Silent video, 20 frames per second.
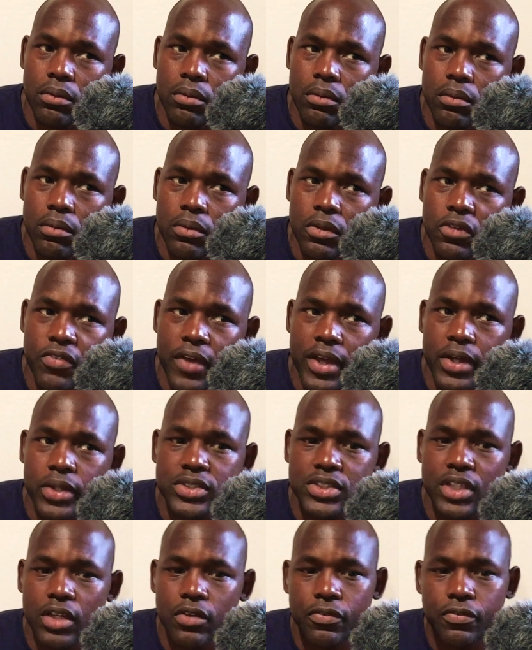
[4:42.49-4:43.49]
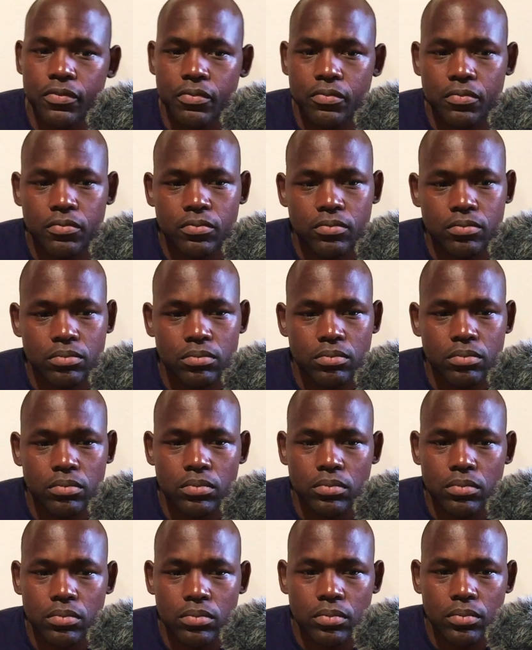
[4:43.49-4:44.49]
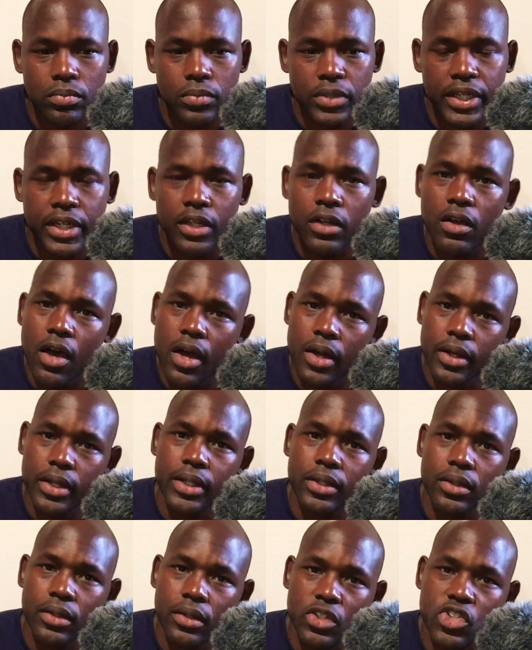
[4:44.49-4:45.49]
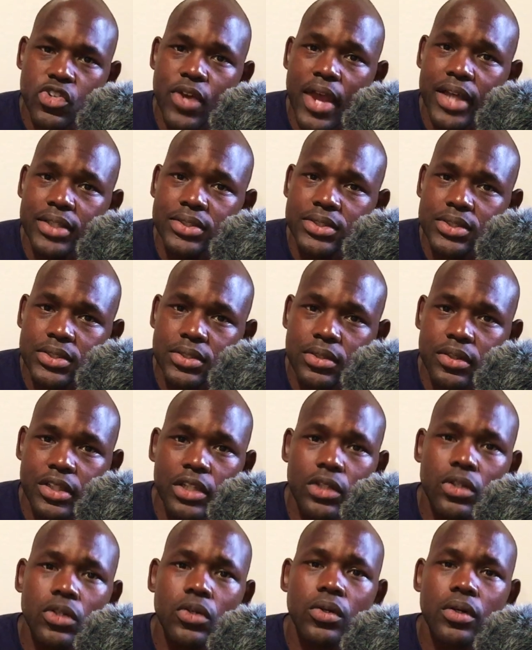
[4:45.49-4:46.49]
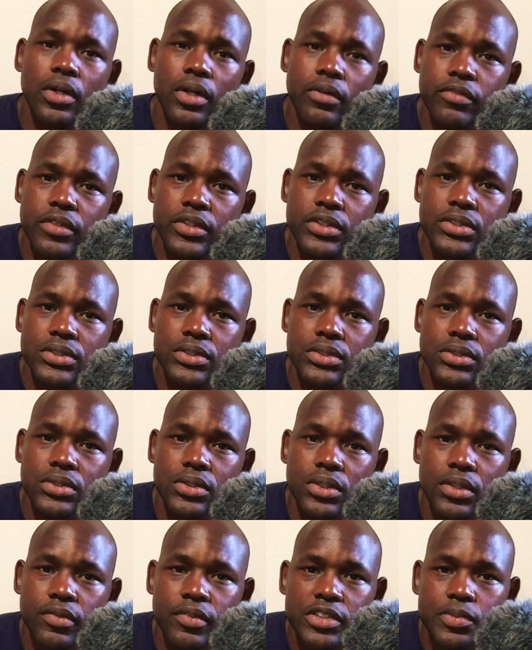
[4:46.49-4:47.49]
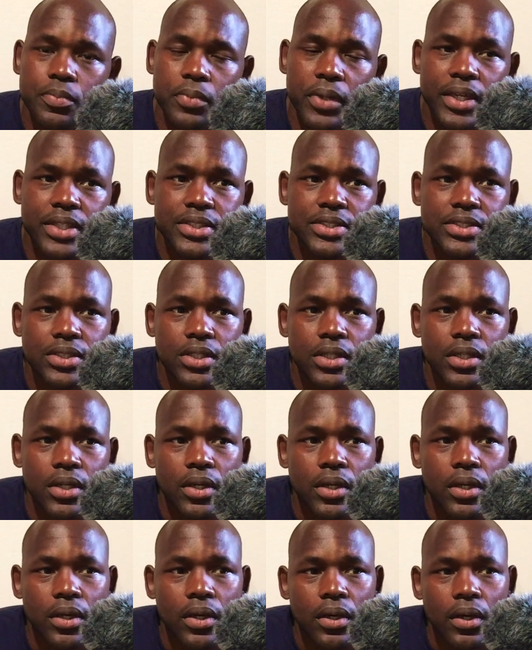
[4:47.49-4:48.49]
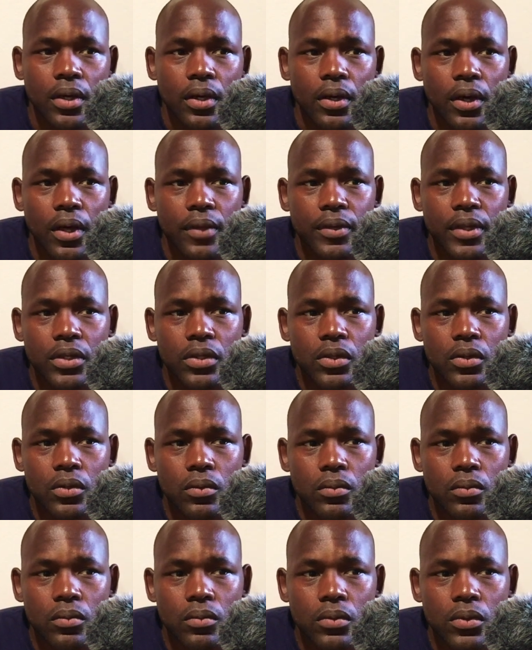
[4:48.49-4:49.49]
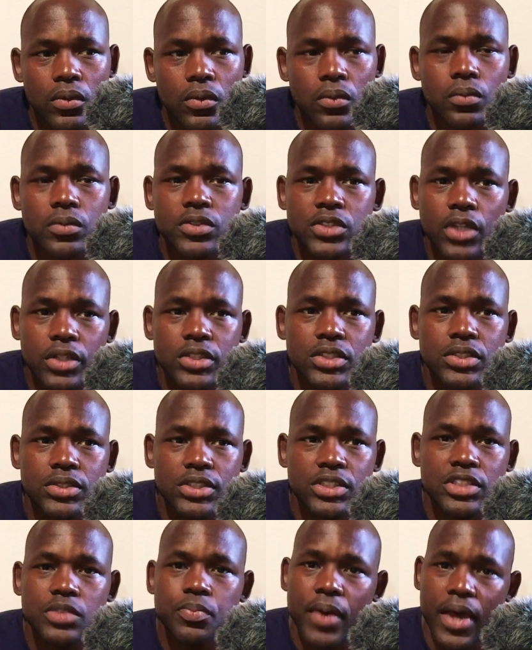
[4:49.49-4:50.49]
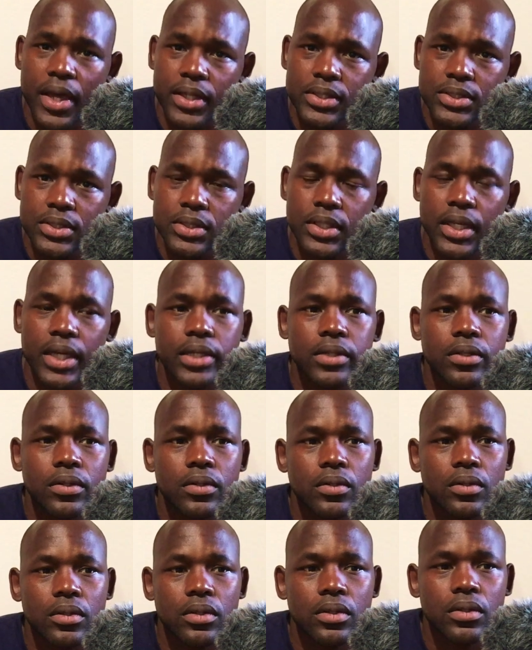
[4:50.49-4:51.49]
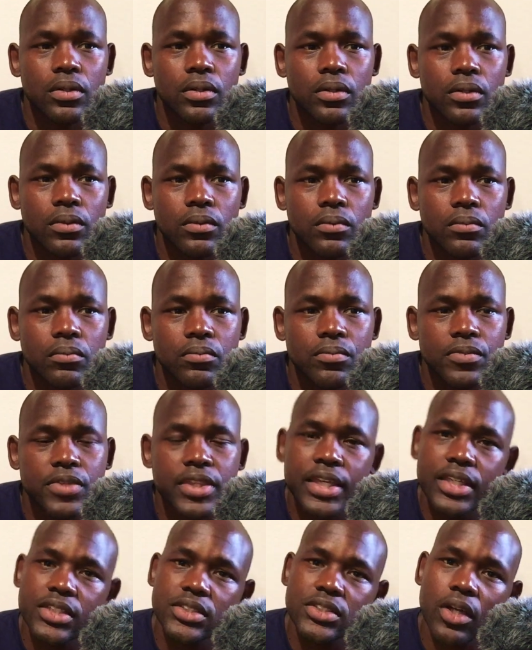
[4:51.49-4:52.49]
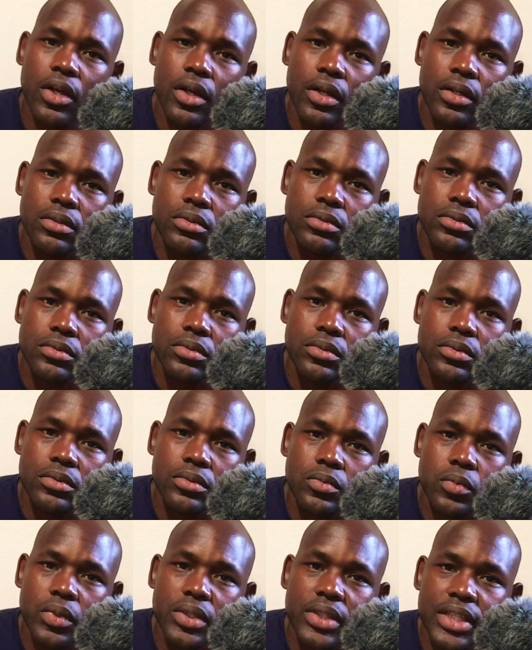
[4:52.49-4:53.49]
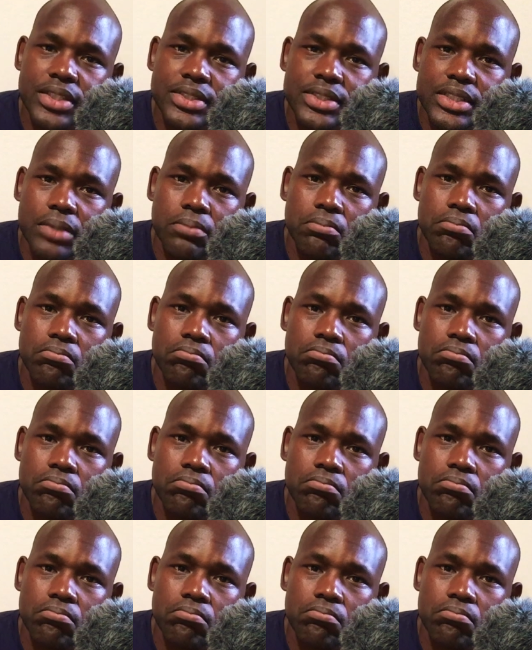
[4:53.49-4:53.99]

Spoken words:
you find yourself getting caught in the trance, the allure of this place. And then you start to suspect that things aren't what they seem.